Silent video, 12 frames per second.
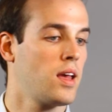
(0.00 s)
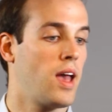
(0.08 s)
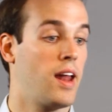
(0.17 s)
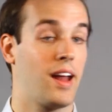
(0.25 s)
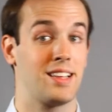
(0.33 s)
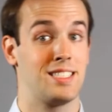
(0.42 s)

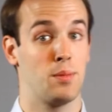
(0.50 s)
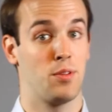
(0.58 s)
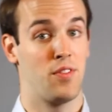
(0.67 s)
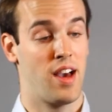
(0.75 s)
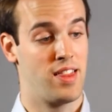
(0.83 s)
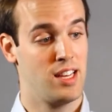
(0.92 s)
And I can
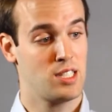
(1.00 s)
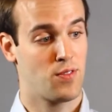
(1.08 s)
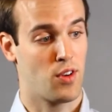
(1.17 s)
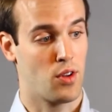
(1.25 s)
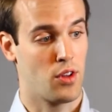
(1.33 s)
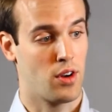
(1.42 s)
simplify this
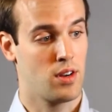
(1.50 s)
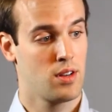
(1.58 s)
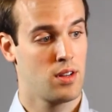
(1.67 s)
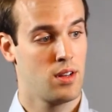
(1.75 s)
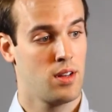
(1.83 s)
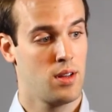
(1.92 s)
further
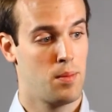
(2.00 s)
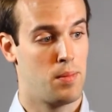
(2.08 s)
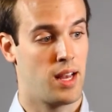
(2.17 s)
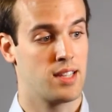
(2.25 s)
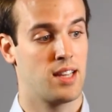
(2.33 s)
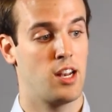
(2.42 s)

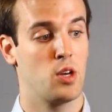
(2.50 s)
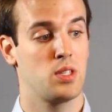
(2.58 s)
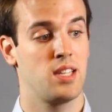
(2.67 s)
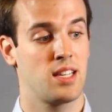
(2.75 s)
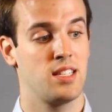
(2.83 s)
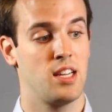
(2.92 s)
because I know
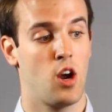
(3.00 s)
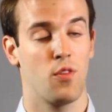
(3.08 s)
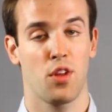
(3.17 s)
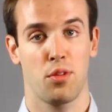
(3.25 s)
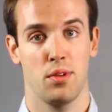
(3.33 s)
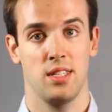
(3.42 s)
sixty over
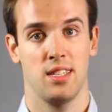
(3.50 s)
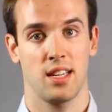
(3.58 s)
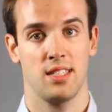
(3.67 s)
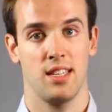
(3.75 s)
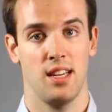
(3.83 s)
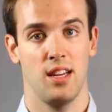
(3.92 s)
three hundred
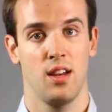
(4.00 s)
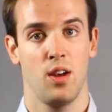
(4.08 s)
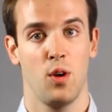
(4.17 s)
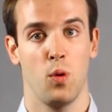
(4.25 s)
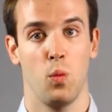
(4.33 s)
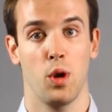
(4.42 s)
sixty
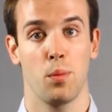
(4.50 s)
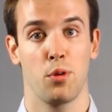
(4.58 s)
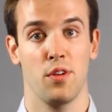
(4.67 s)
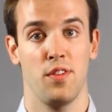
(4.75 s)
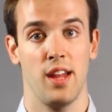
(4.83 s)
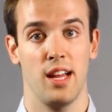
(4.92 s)
would
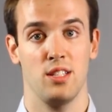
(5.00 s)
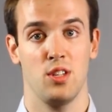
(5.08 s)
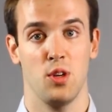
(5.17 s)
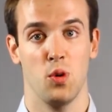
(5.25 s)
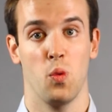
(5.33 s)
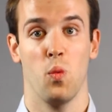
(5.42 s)
abbreviate
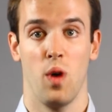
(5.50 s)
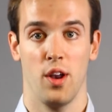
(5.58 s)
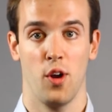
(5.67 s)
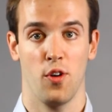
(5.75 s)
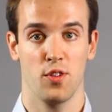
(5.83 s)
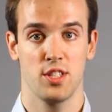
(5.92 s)
to one
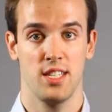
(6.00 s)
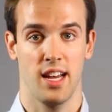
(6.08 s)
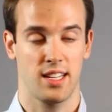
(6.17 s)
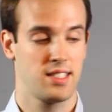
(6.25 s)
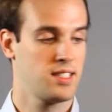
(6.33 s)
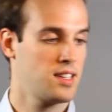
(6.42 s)
over
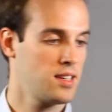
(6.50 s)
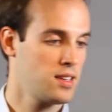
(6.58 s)
six.